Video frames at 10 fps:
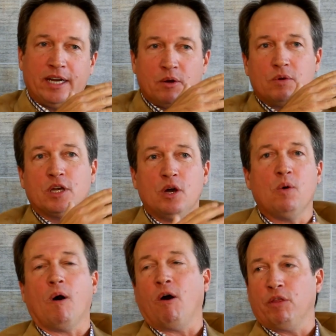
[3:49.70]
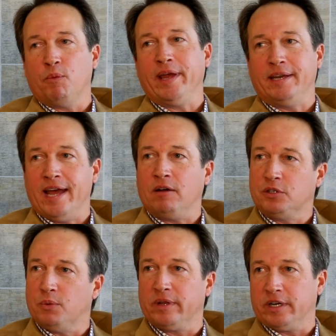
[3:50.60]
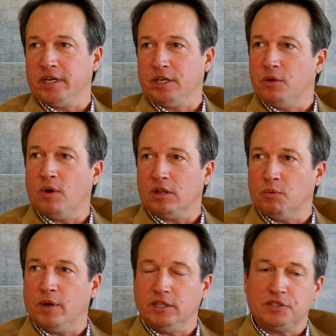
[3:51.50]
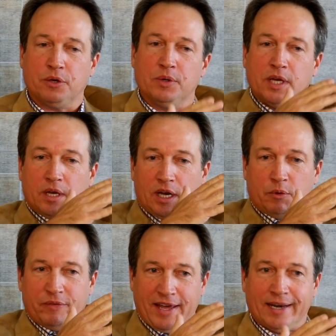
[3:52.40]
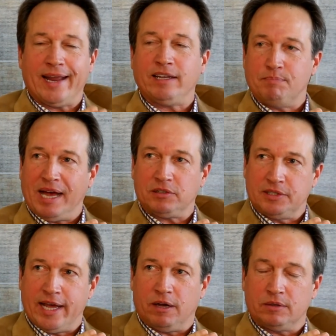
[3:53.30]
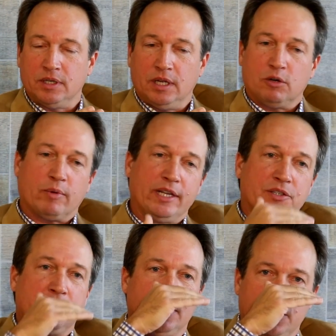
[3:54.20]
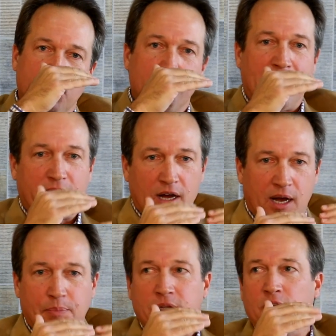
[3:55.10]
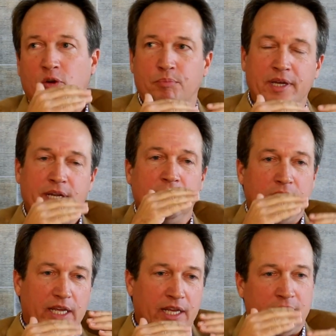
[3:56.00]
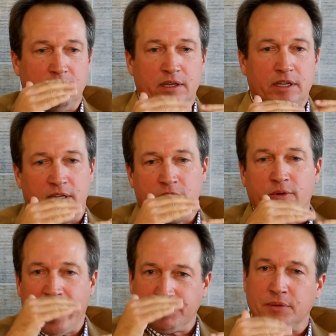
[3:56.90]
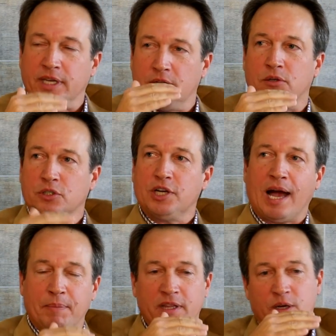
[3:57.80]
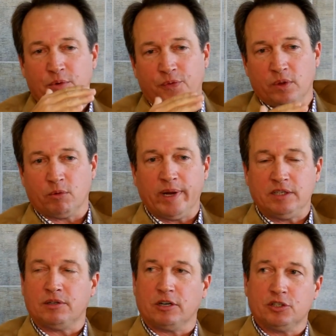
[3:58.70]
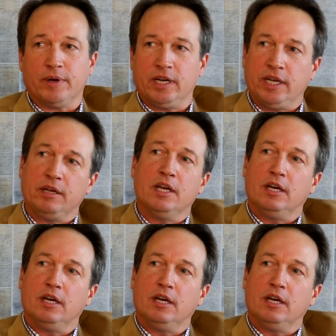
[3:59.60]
they don't go all the way down to where they're going to go all at once. So uh, we've had a nice bounce down. Rates are going to go back up a little bit, and, and the graphs will get a little choppy there before the rates start trending